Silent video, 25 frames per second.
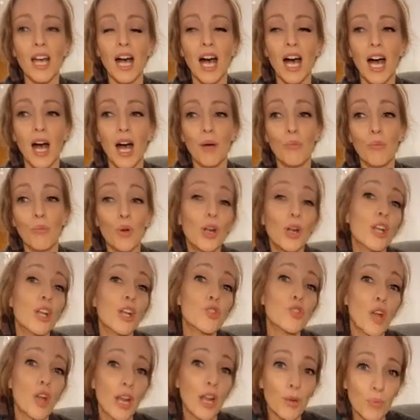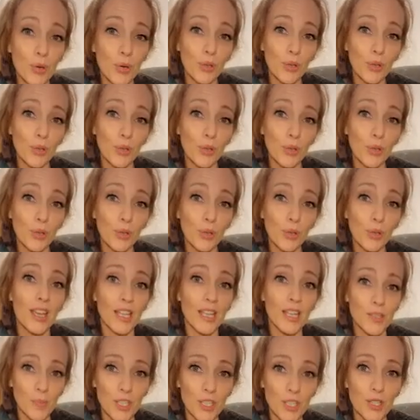We're going to try to prolong it
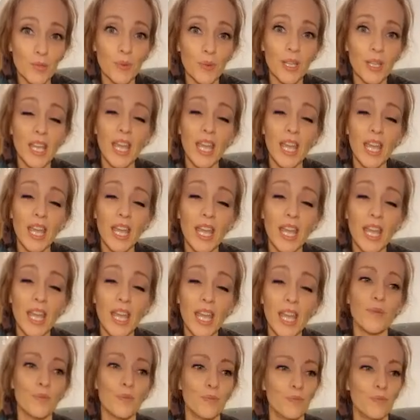as much as we can.